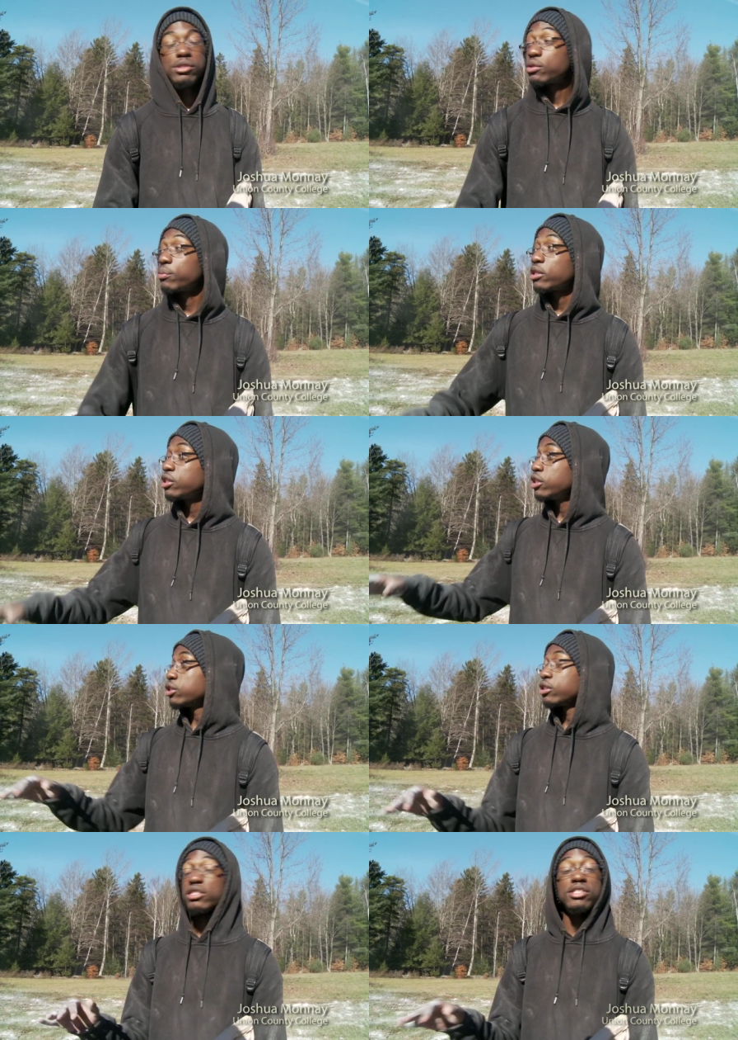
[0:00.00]
So my
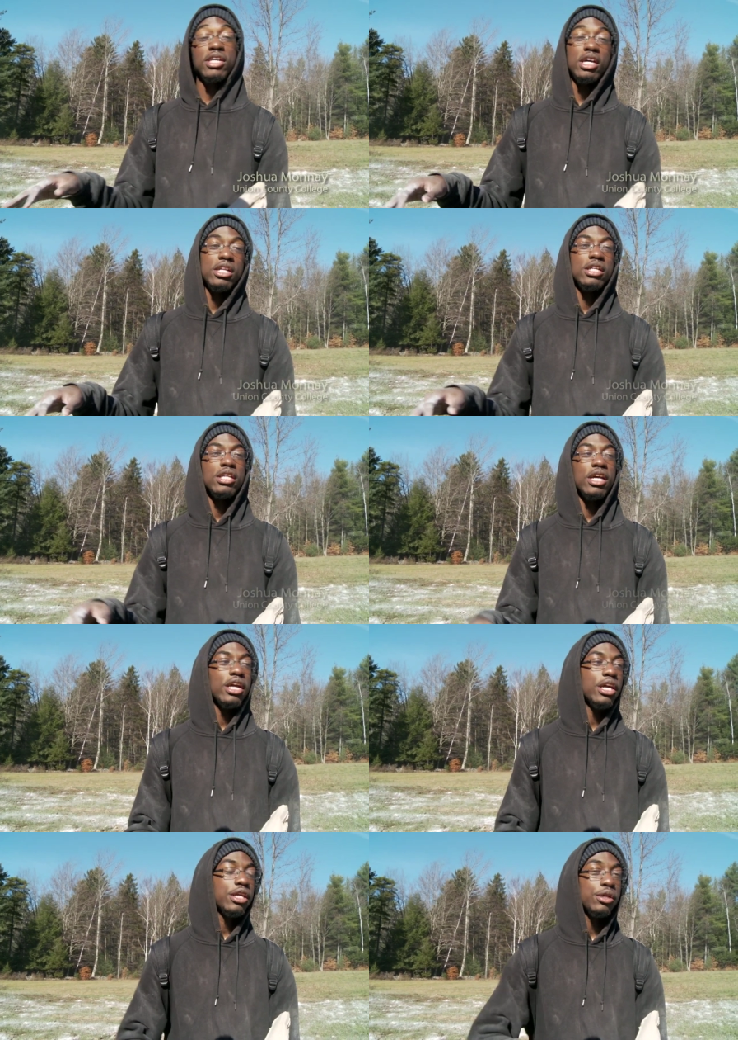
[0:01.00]
teacher decided that,
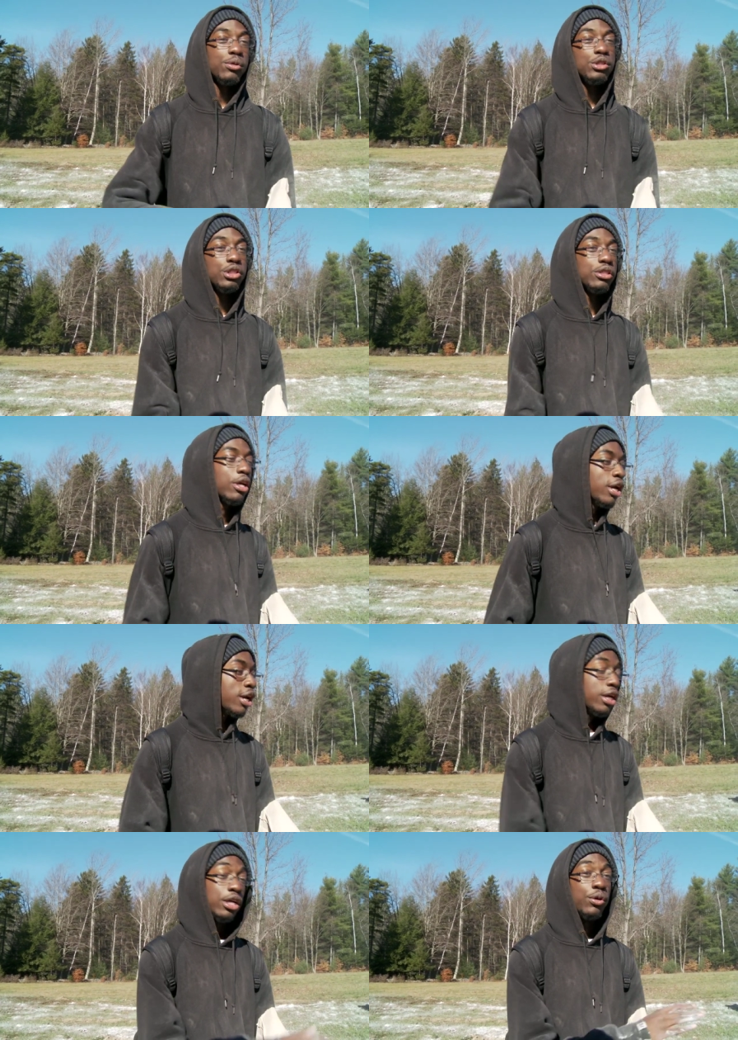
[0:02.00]
hey, you know, we should
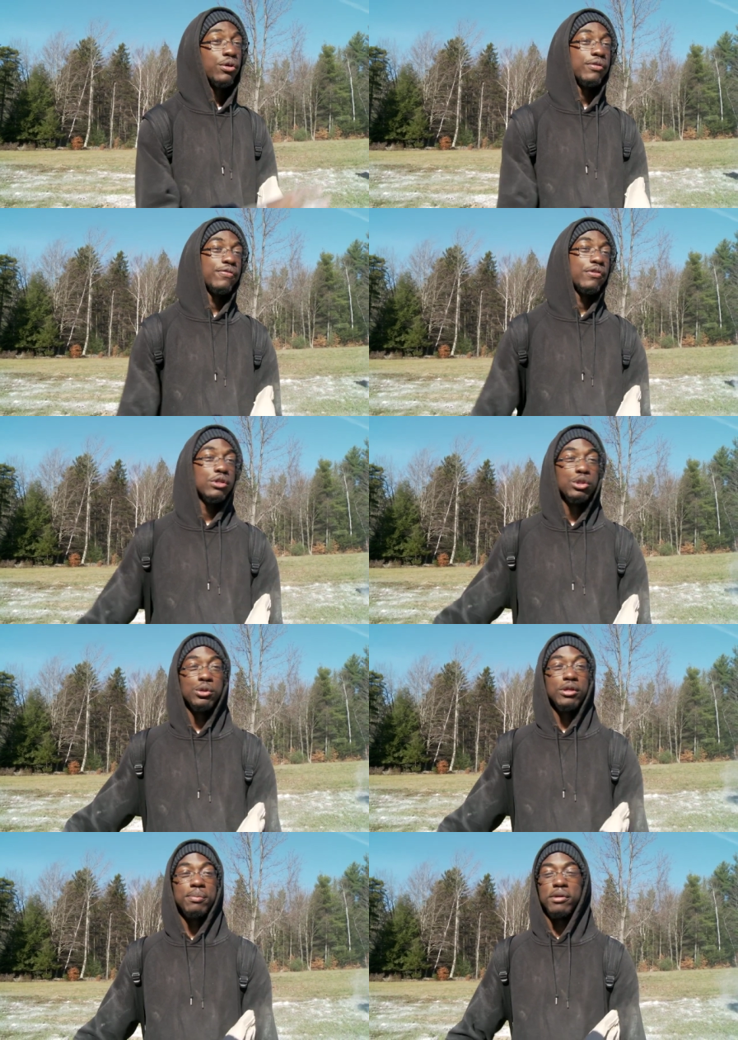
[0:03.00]
go on a field
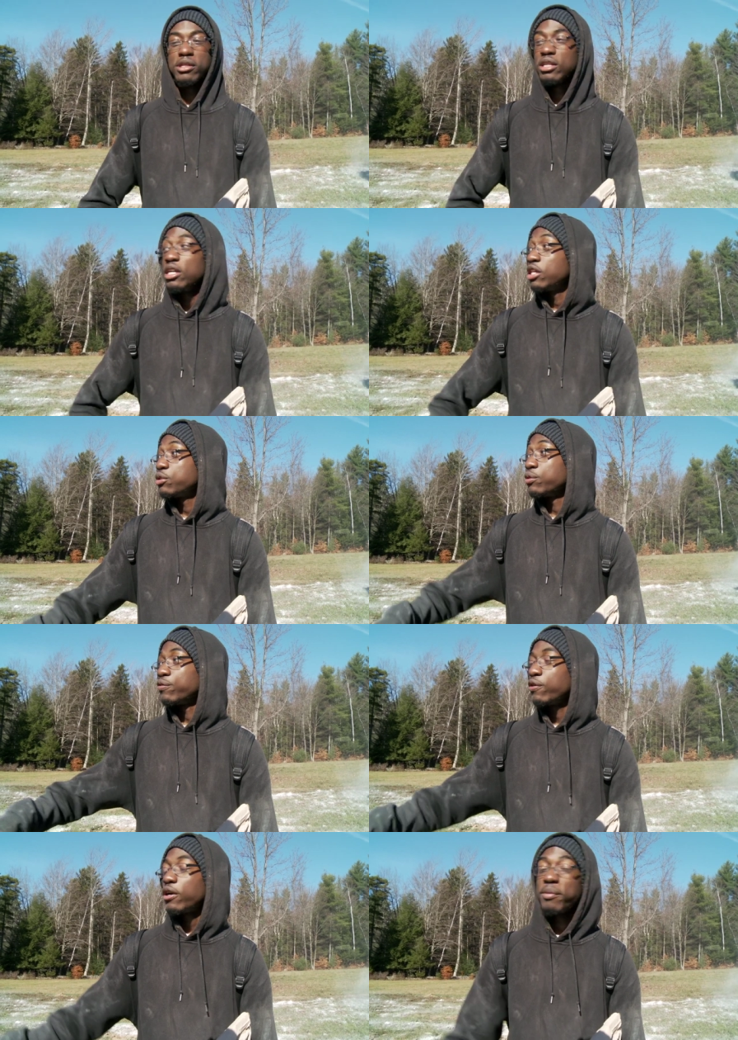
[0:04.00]
trip and to a
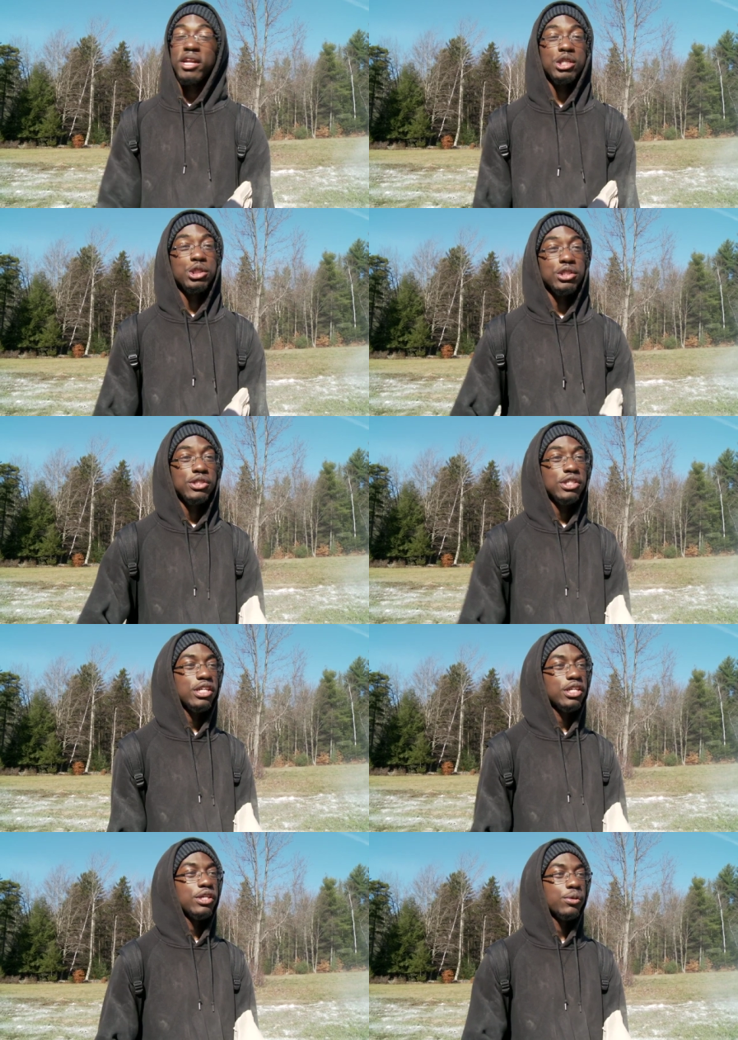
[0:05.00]
farm and actually
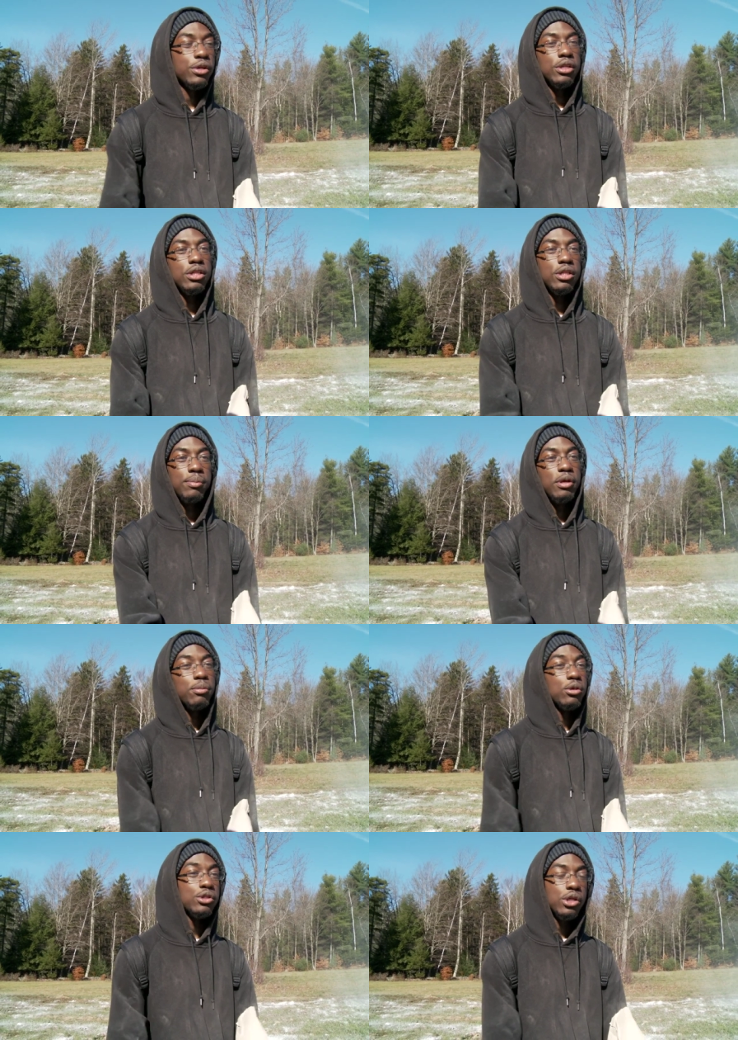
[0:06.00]
see what the
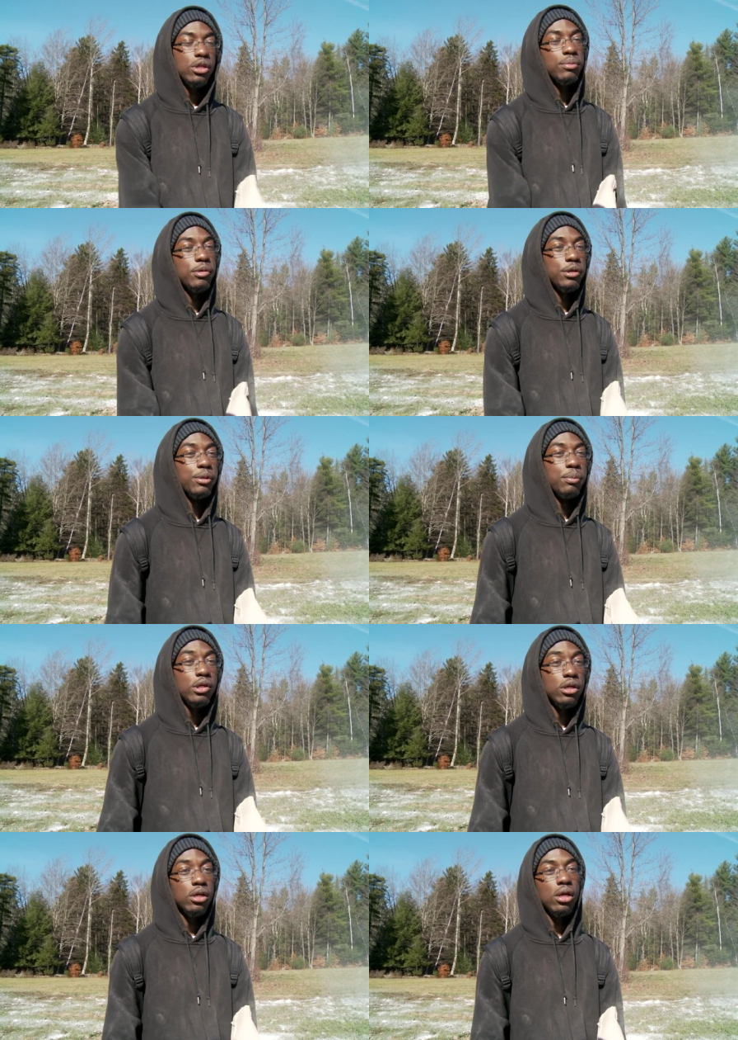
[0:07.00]
people are talking about in the book.